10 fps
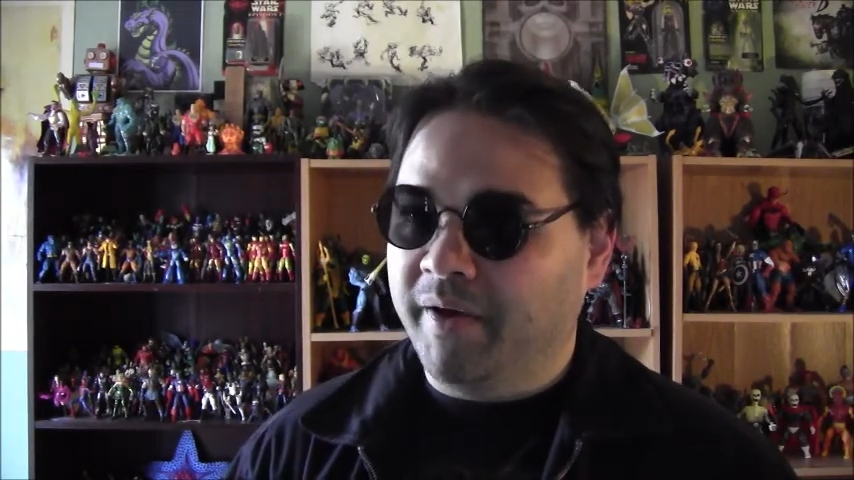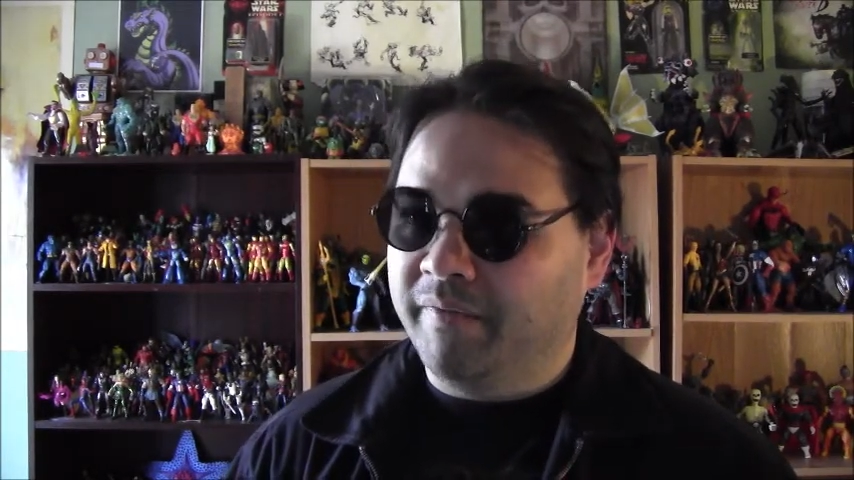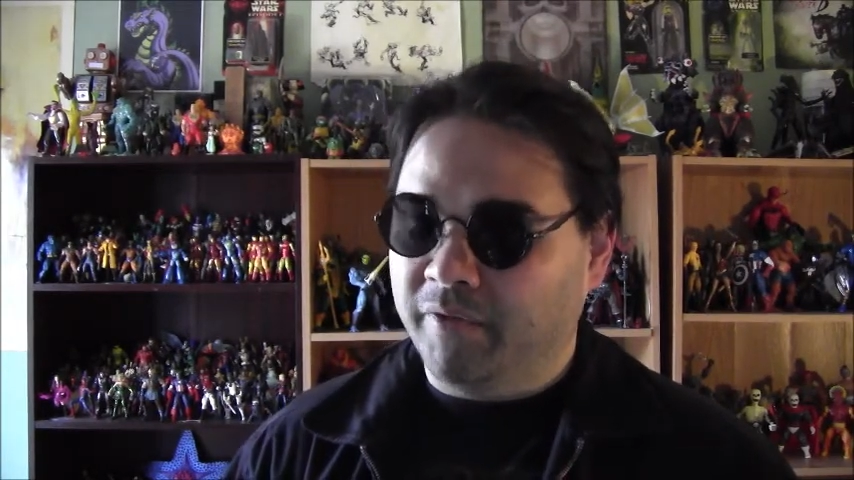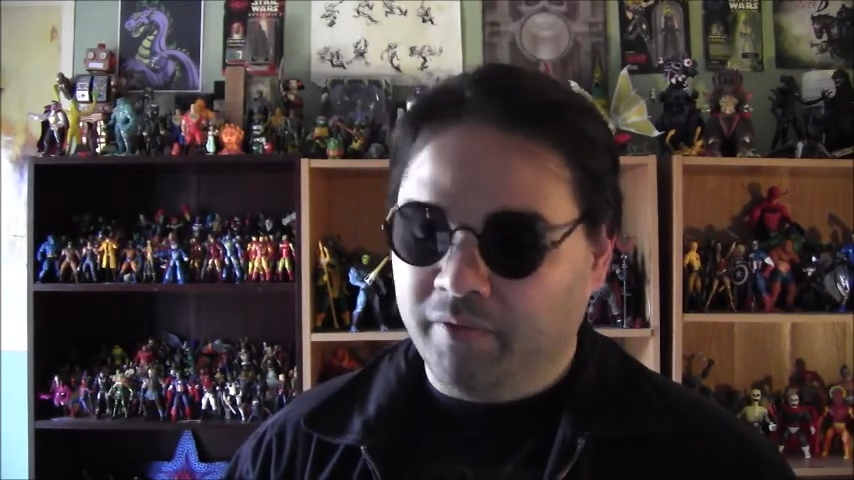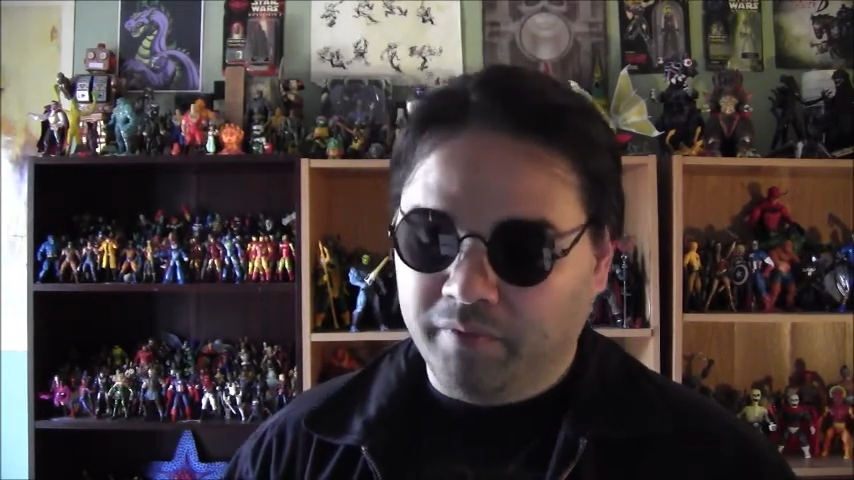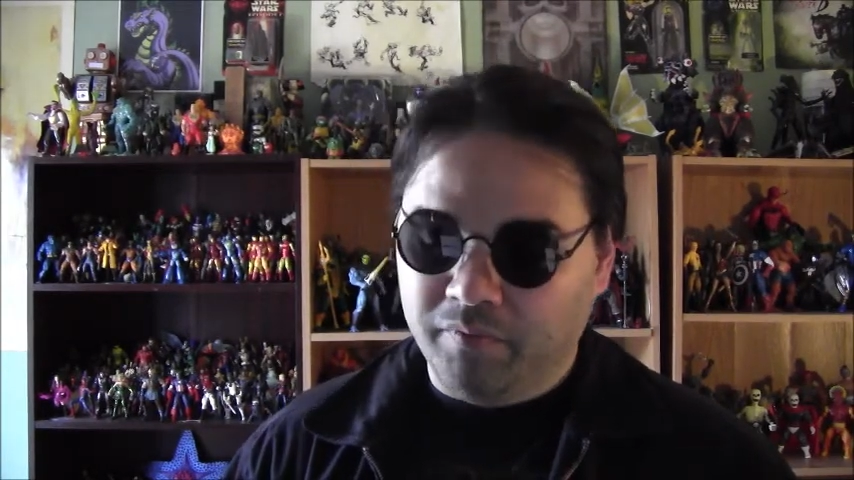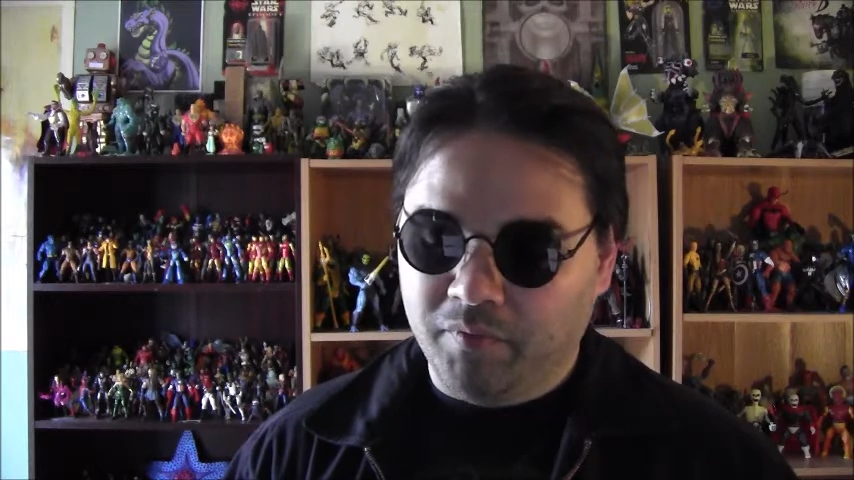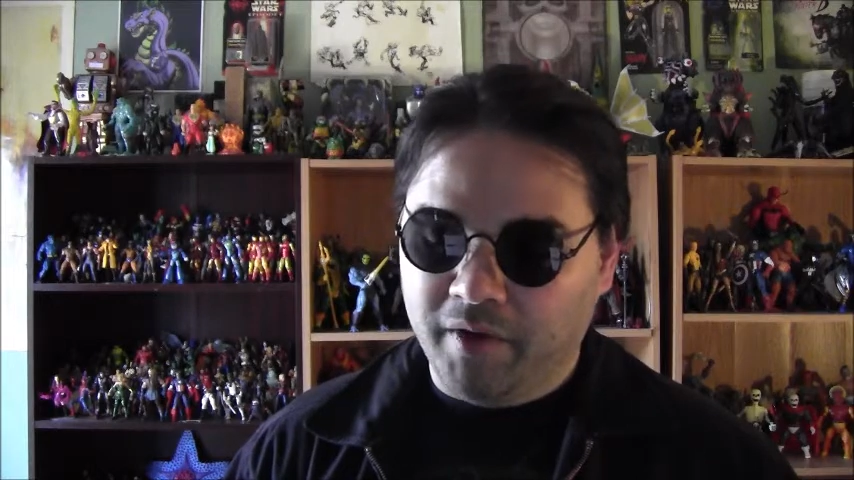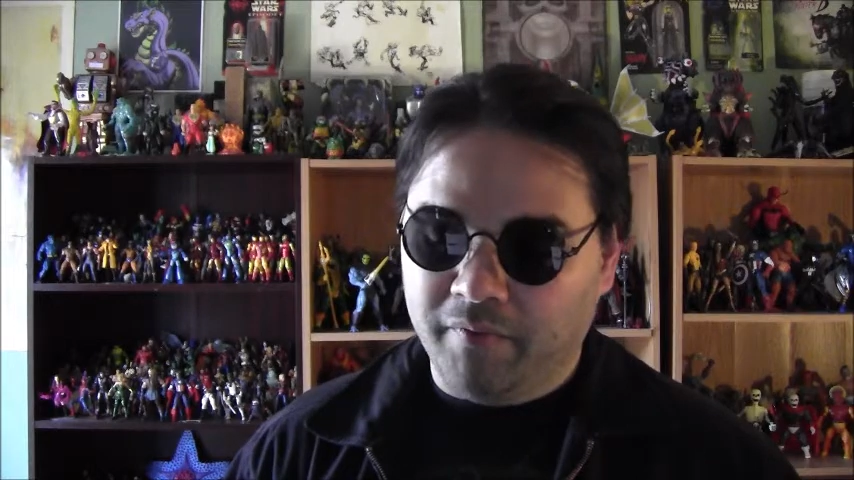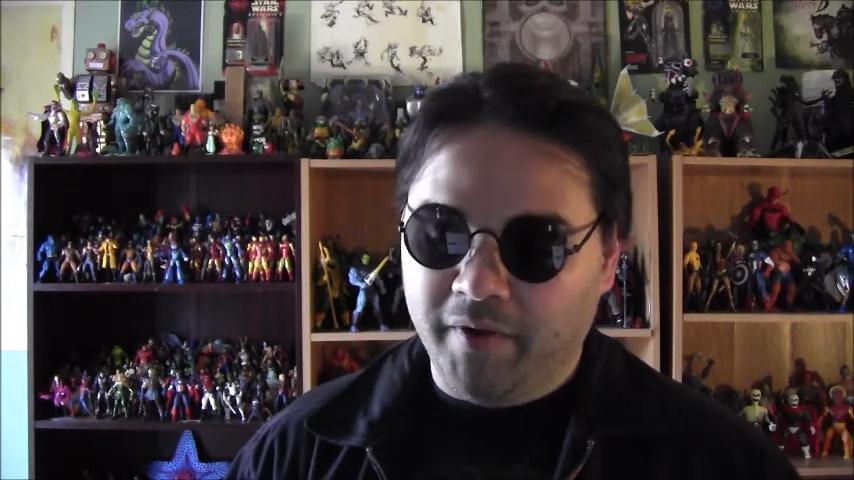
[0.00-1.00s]
after
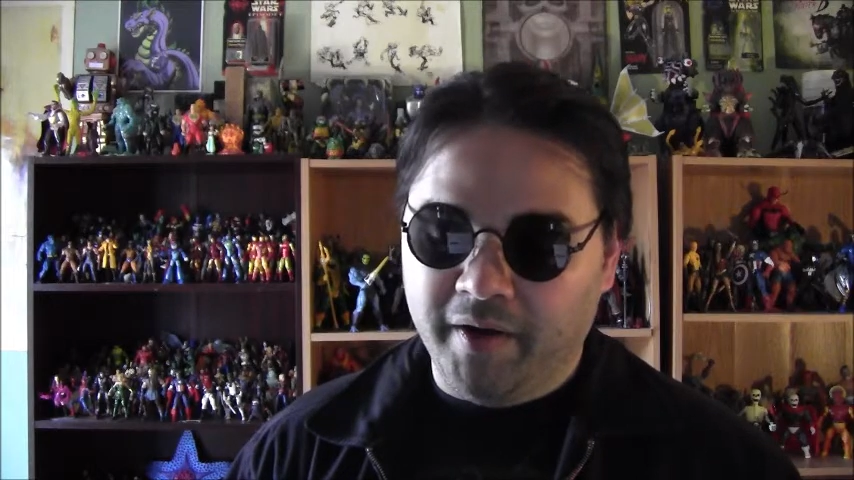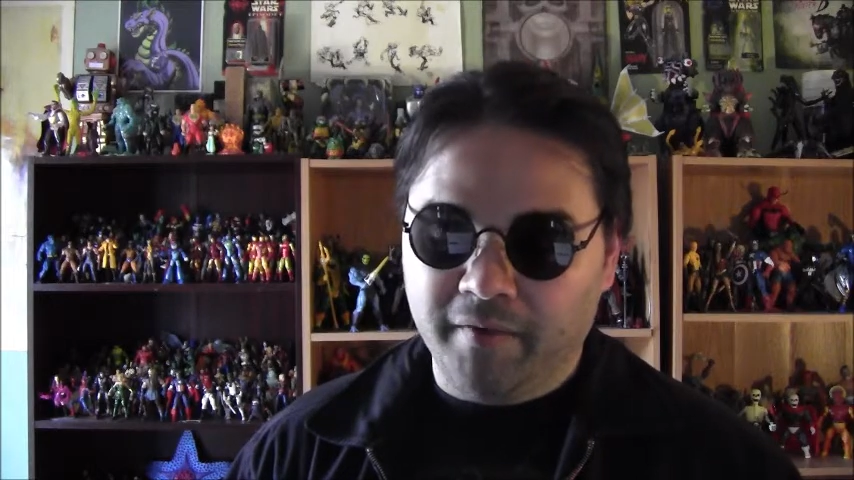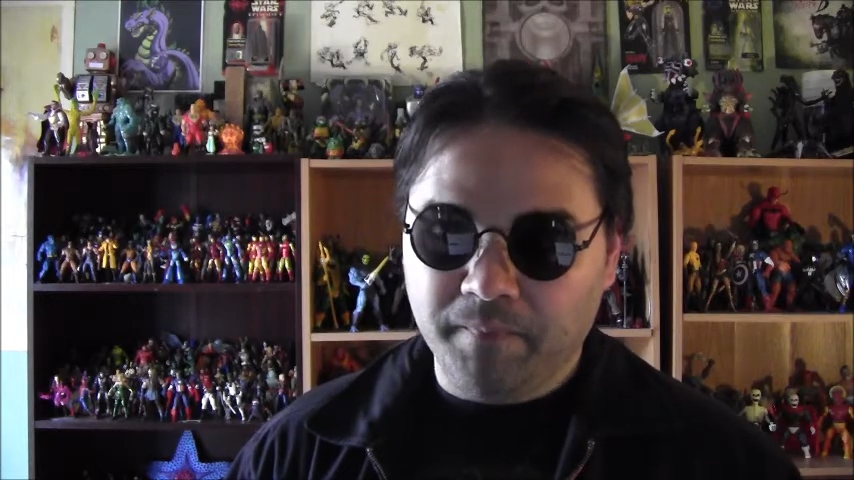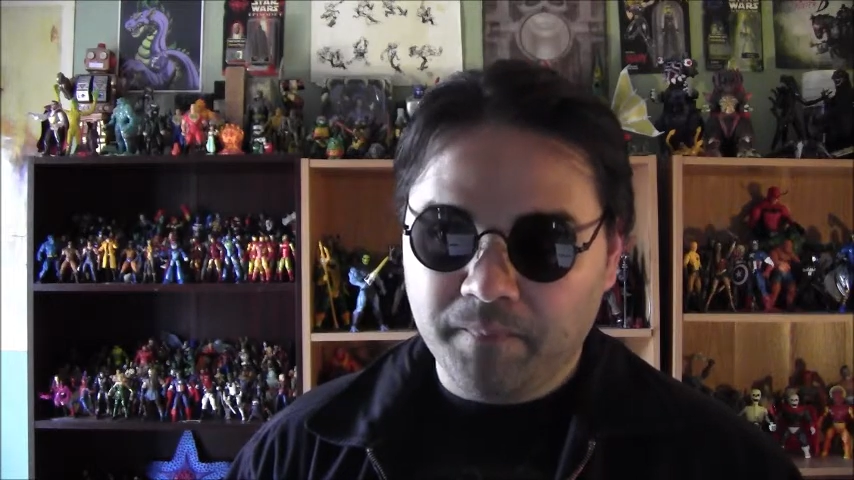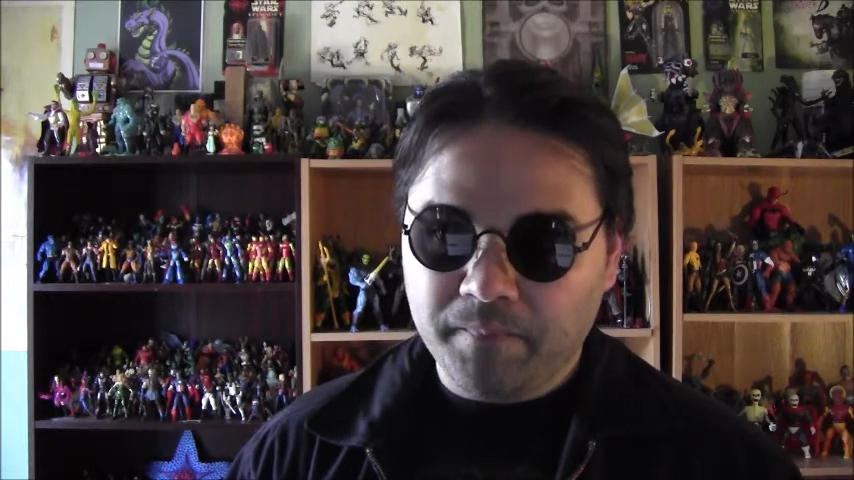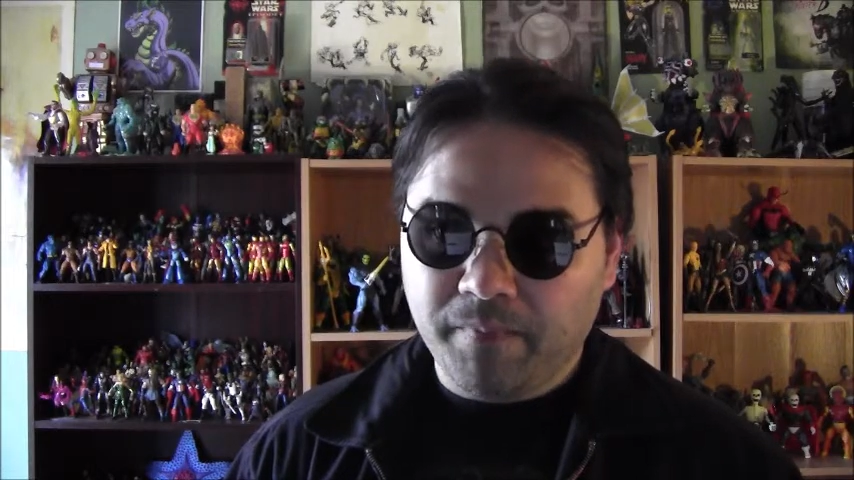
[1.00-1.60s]
Ronald Reagan.